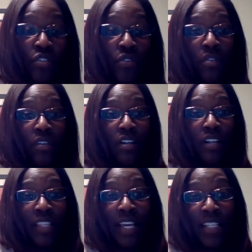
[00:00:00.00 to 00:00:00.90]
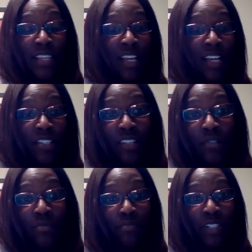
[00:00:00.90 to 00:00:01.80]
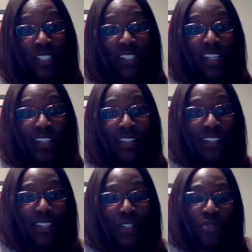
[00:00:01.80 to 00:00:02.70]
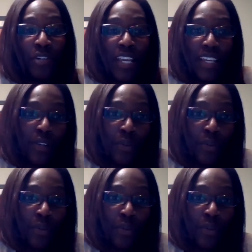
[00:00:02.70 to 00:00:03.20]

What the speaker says: Sure, and that's actually a really great